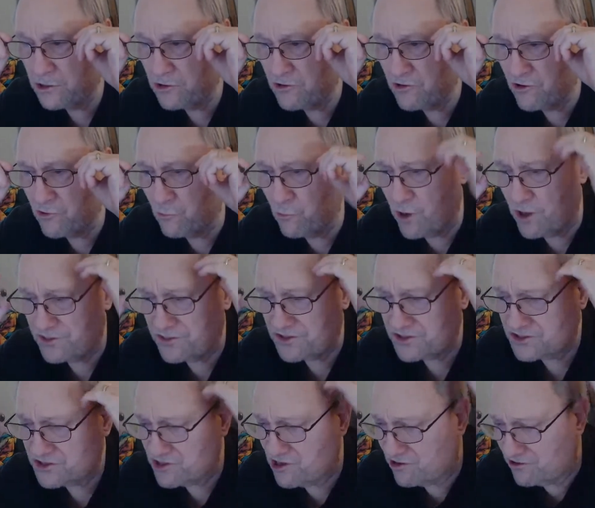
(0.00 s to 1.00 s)
You're in
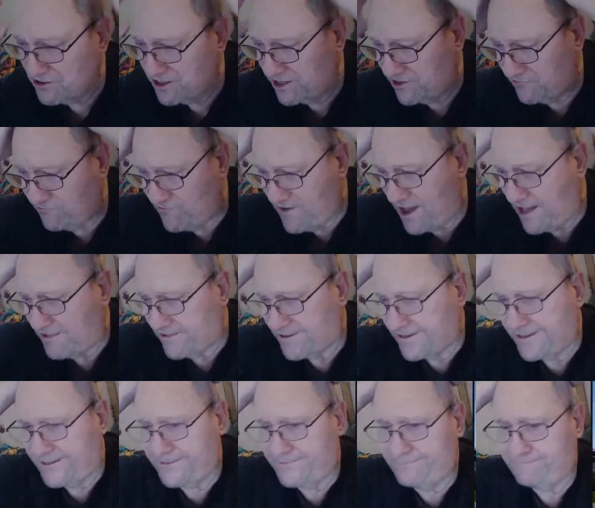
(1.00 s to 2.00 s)
the Salt Lake
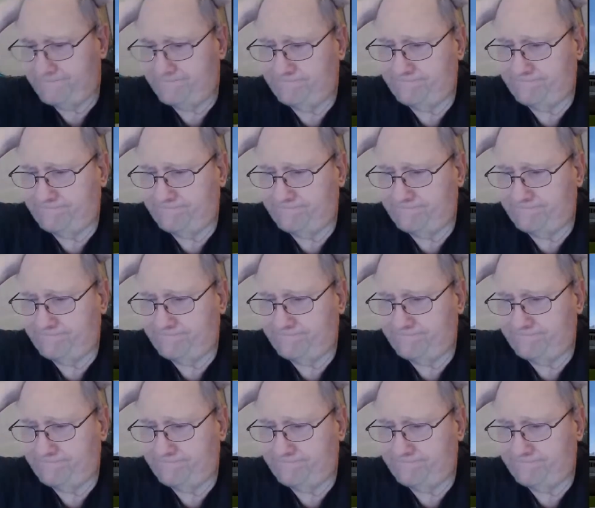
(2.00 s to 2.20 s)
Valley?